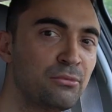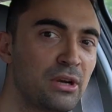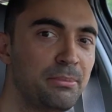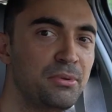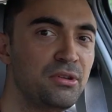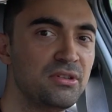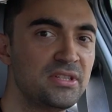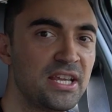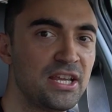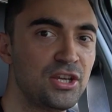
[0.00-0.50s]

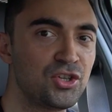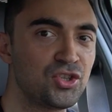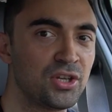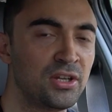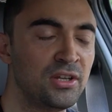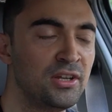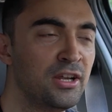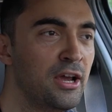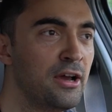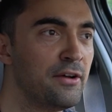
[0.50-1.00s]

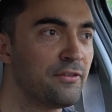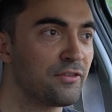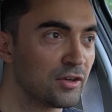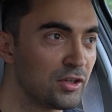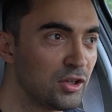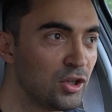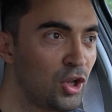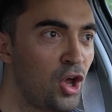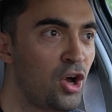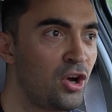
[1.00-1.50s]
reputation for
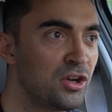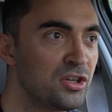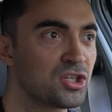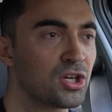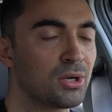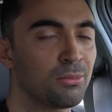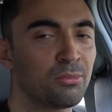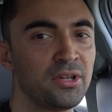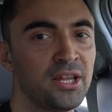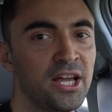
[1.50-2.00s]

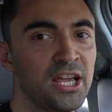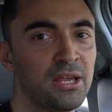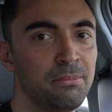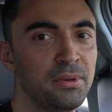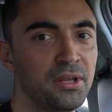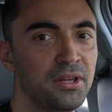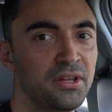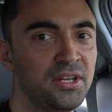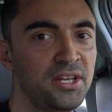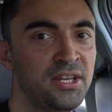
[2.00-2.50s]
long-term
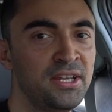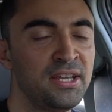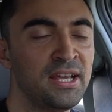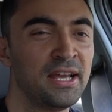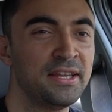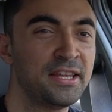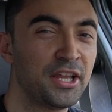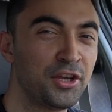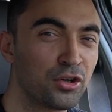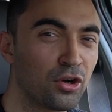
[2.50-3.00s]
reliability
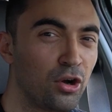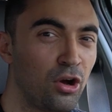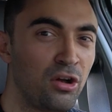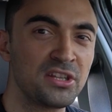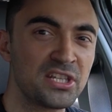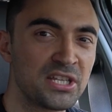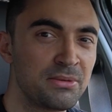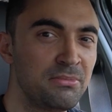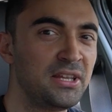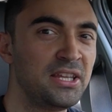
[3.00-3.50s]
that you're
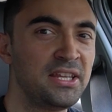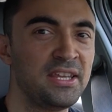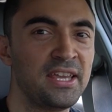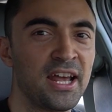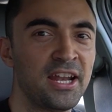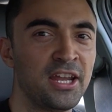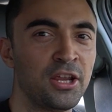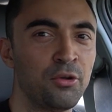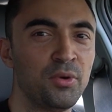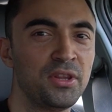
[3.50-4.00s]
ultimately
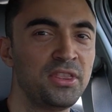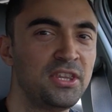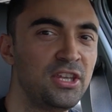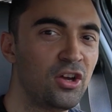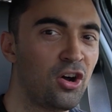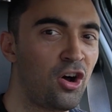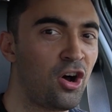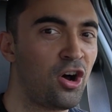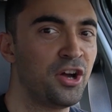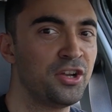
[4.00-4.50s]
getting with the
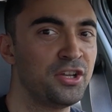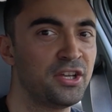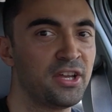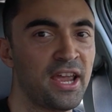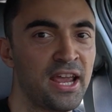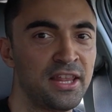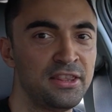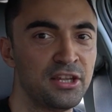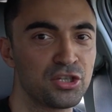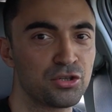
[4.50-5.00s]
Honda
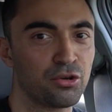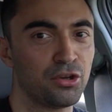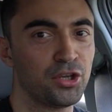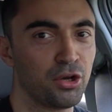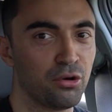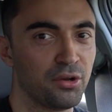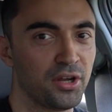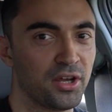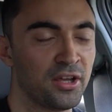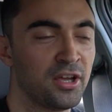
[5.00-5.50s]
and the
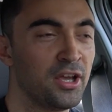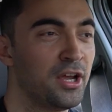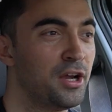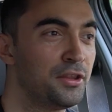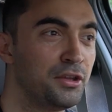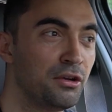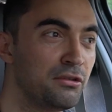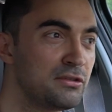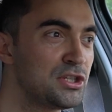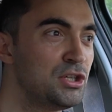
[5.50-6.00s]
Toyota.
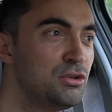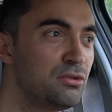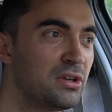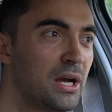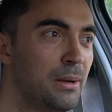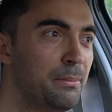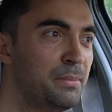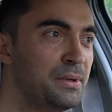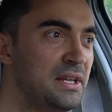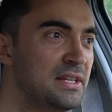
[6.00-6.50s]
Those two
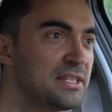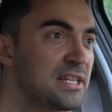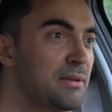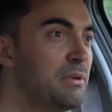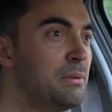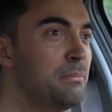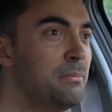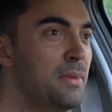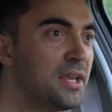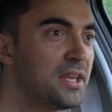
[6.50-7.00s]
companies have
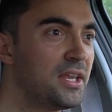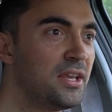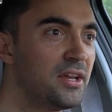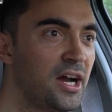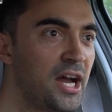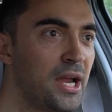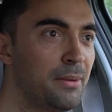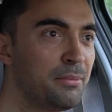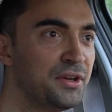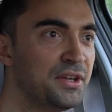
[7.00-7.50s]
been making
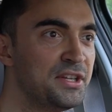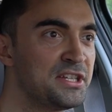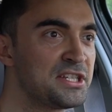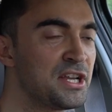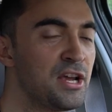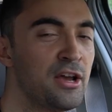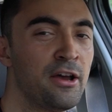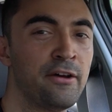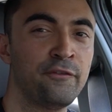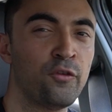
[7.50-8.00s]
hybrids
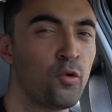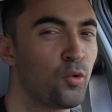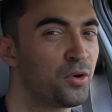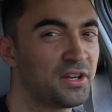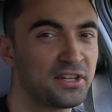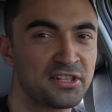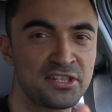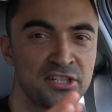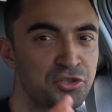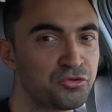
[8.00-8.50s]
for an
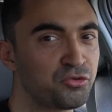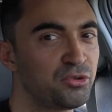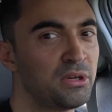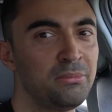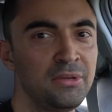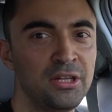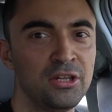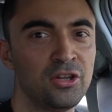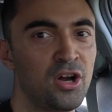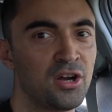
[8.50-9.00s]

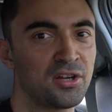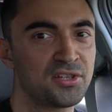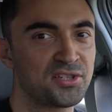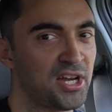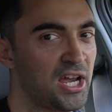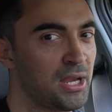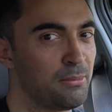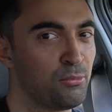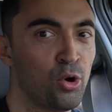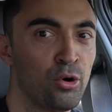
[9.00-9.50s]
extremely long
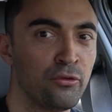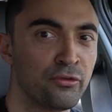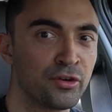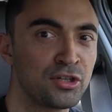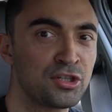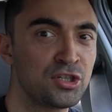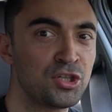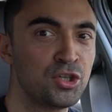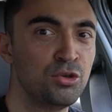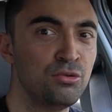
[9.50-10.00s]
time, over
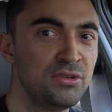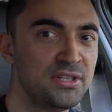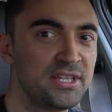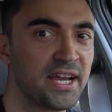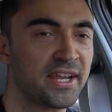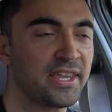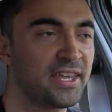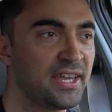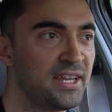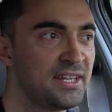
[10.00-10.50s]
2
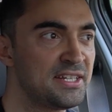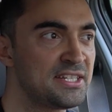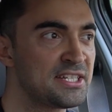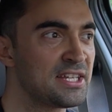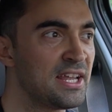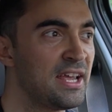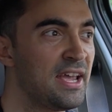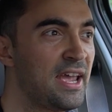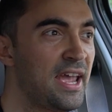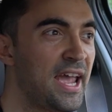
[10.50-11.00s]

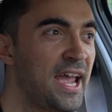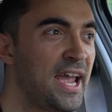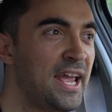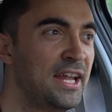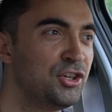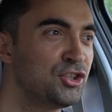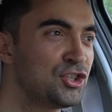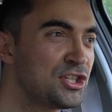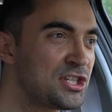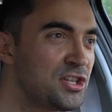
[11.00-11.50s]
decades,
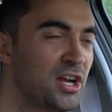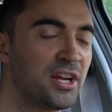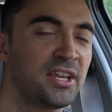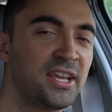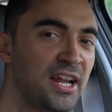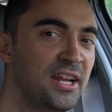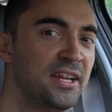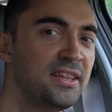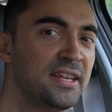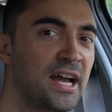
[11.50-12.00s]
and you're just not
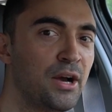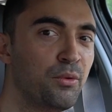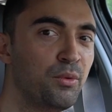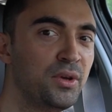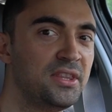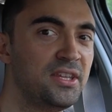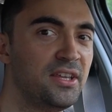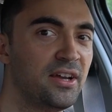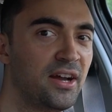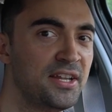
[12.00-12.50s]
getting that
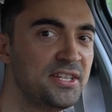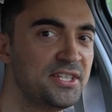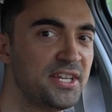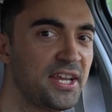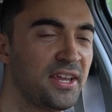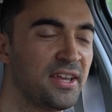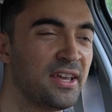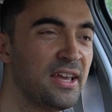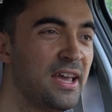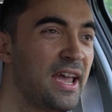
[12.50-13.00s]
with the
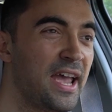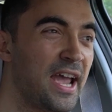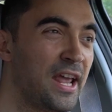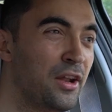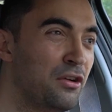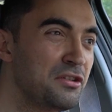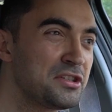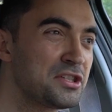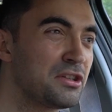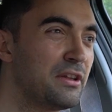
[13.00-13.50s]
Hyundai. And
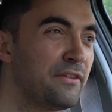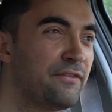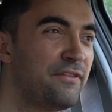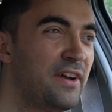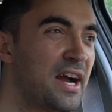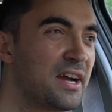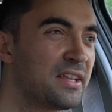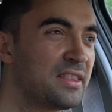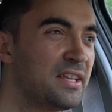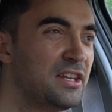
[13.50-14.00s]
also the
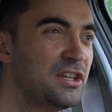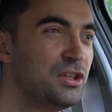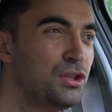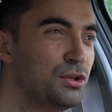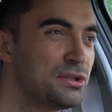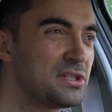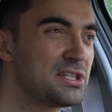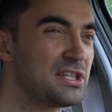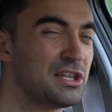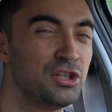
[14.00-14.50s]
fact that it
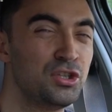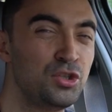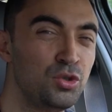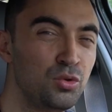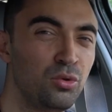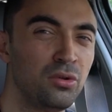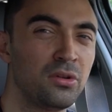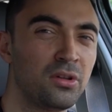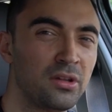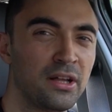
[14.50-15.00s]
uses a
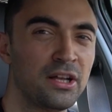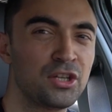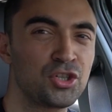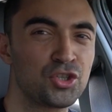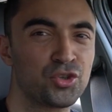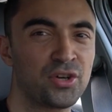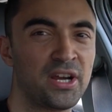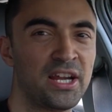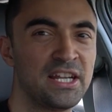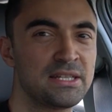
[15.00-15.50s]
dual clutch
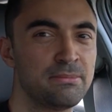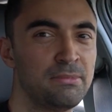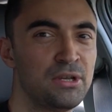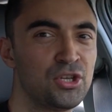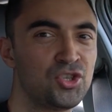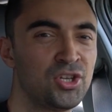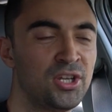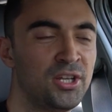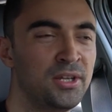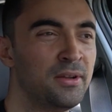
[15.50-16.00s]

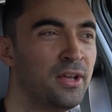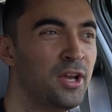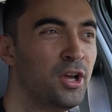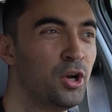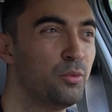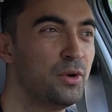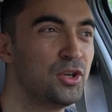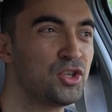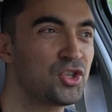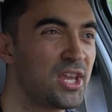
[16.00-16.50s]
transmission,
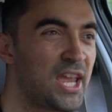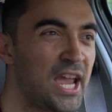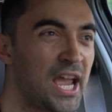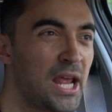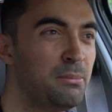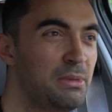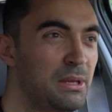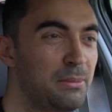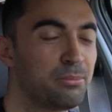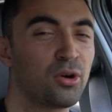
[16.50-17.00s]
which
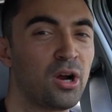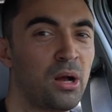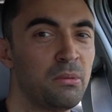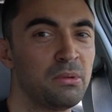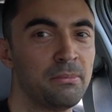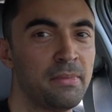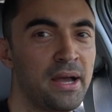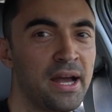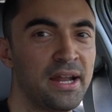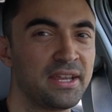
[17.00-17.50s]
can be
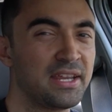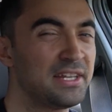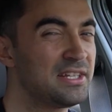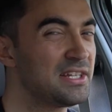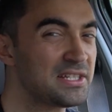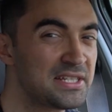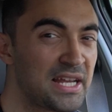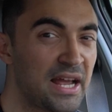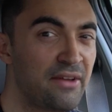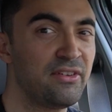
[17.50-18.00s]
problematic. It
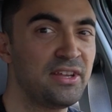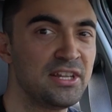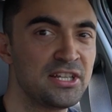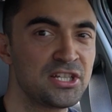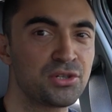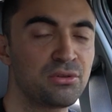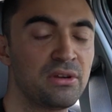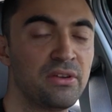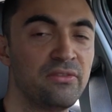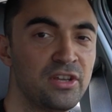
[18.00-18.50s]
does have a
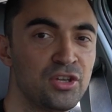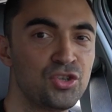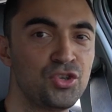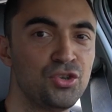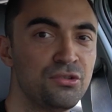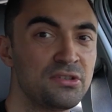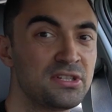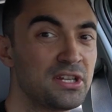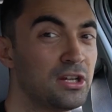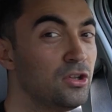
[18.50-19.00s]
history of
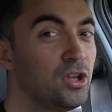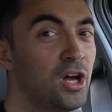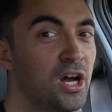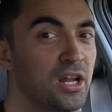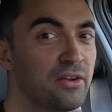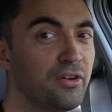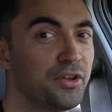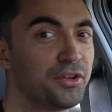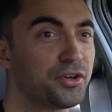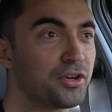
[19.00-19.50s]
issues in a lot
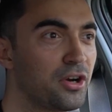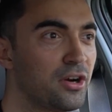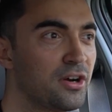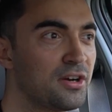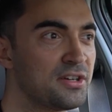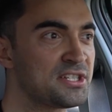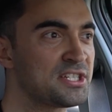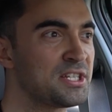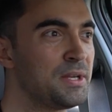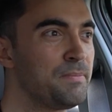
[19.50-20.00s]
of other
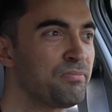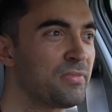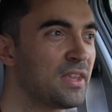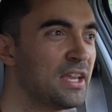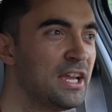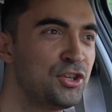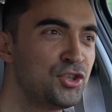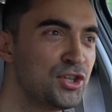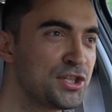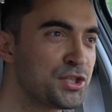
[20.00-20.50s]
cars.
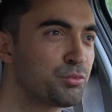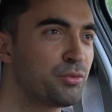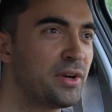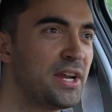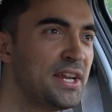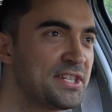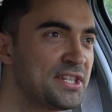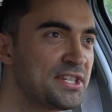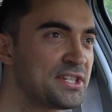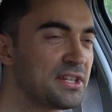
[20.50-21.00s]
It just
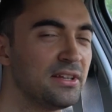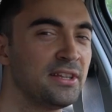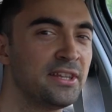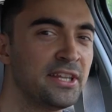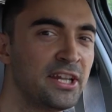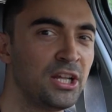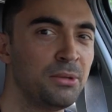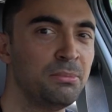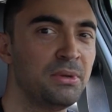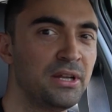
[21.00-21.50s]
raises a
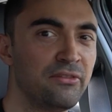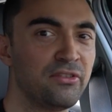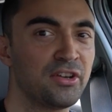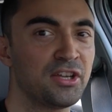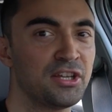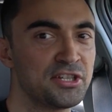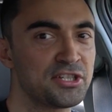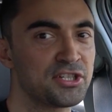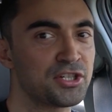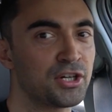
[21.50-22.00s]
little bit of a
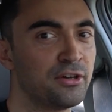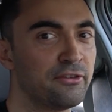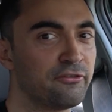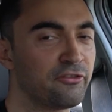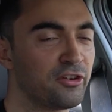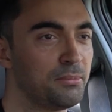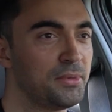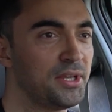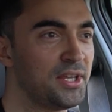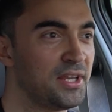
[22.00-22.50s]
concern
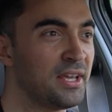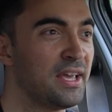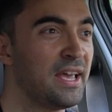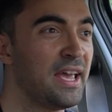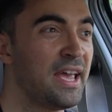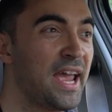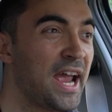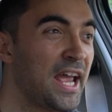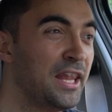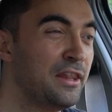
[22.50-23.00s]
for me.
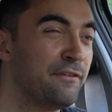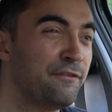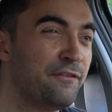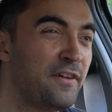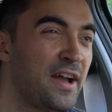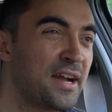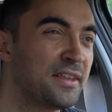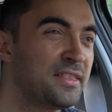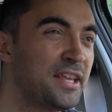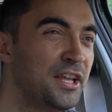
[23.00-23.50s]
And the
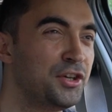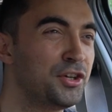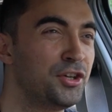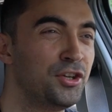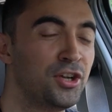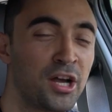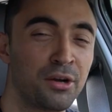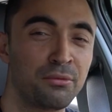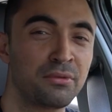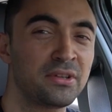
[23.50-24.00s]
fact that you're
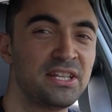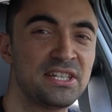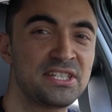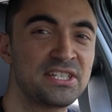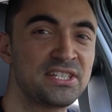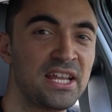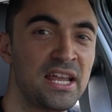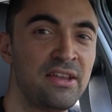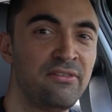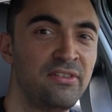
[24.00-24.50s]
not really
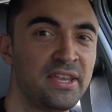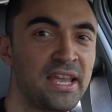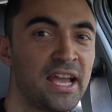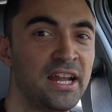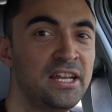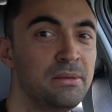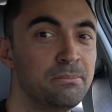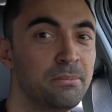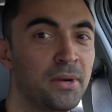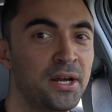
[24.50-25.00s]
saving
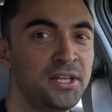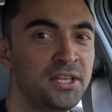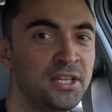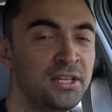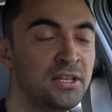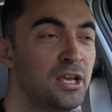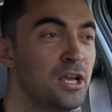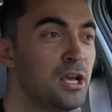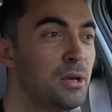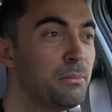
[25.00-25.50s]
any
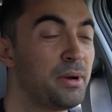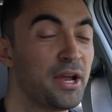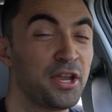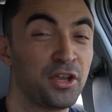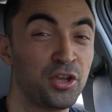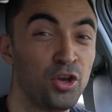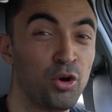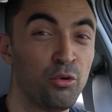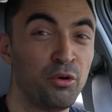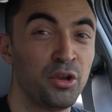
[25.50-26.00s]
money by
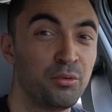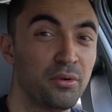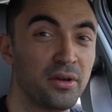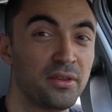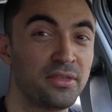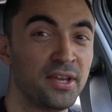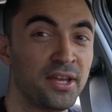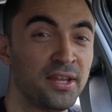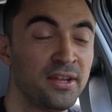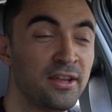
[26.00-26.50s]
going
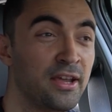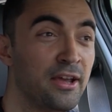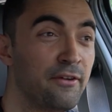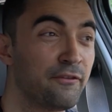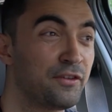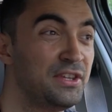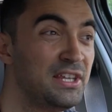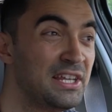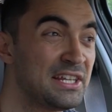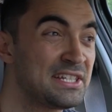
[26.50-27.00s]
with it.
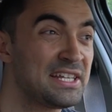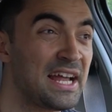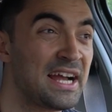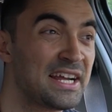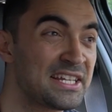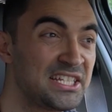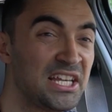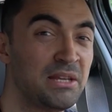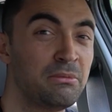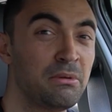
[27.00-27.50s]
For the
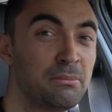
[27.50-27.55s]
exact same